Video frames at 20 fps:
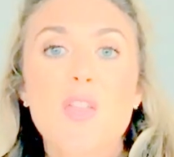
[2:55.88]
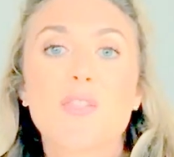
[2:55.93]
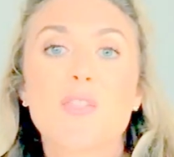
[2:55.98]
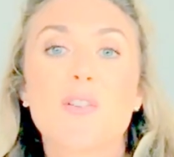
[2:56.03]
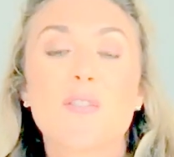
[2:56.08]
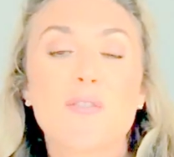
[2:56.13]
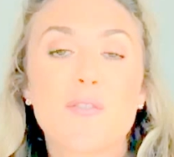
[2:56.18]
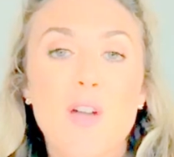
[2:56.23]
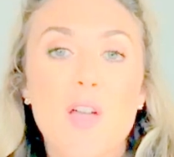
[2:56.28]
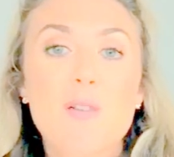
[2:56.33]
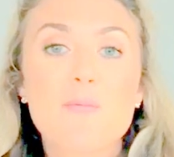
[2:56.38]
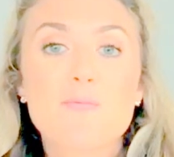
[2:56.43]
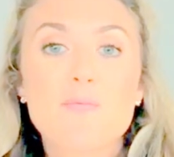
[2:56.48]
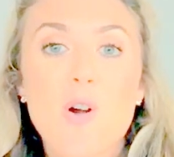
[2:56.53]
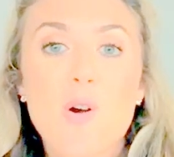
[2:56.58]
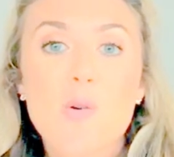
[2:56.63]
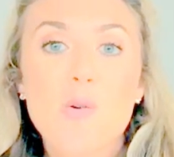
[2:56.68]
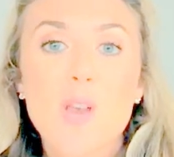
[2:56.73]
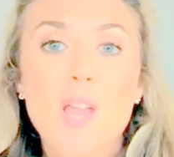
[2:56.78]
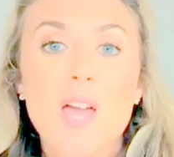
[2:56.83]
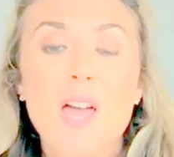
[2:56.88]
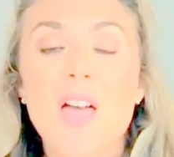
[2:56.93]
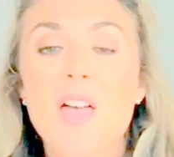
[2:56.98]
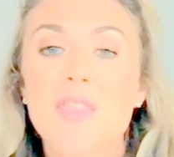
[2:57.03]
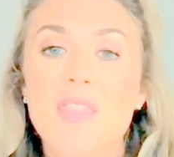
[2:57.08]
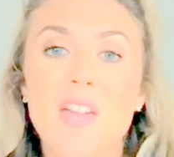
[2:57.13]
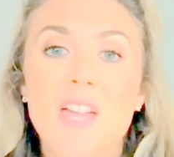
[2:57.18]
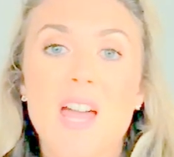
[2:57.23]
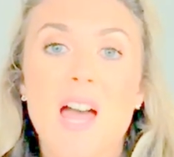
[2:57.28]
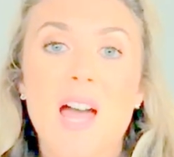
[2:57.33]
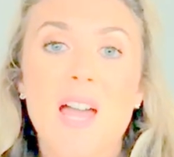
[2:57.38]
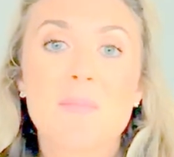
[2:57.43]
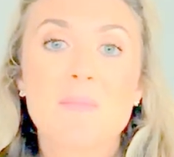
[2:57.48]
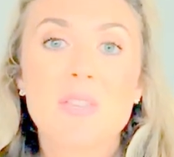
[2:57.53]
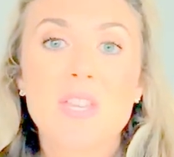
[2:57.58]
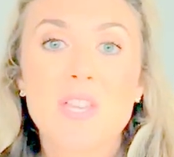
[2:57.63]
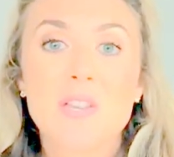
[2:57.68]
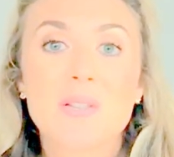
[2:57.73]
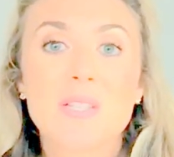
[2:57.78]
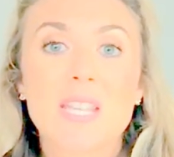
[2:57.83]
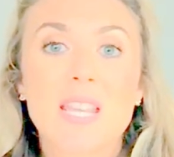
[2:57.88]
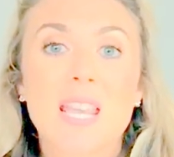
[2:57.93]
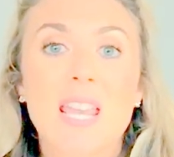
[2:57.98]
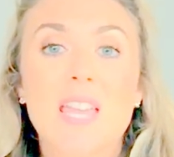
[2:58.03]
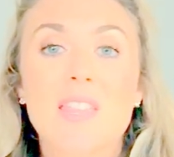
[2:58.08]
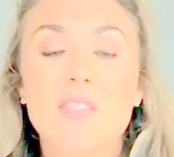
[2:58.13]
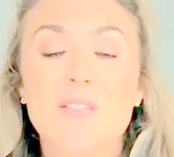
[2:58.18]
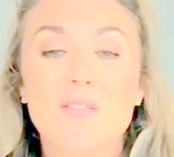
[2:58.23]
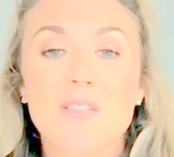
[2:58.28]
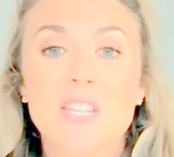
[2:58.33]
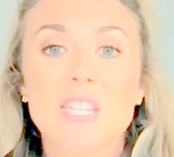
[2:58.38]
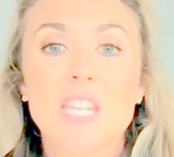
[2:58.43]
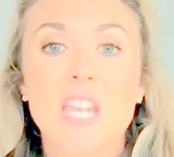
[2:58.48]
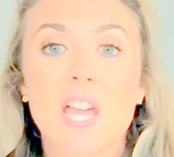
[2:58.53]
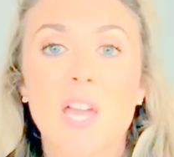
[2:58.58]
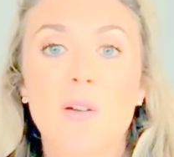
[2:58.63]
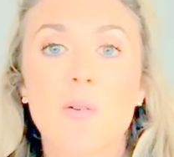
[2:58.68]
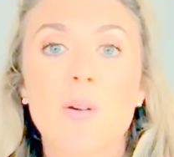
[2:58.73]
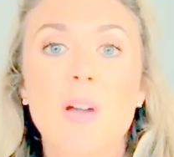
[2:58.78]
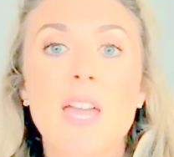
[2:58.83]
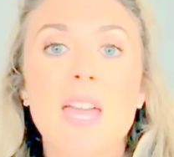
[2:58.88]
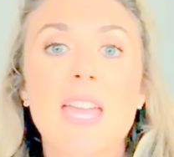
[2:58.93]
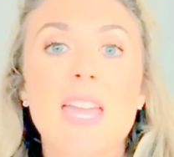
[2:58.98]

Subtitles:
The foam roller that I'm using in the video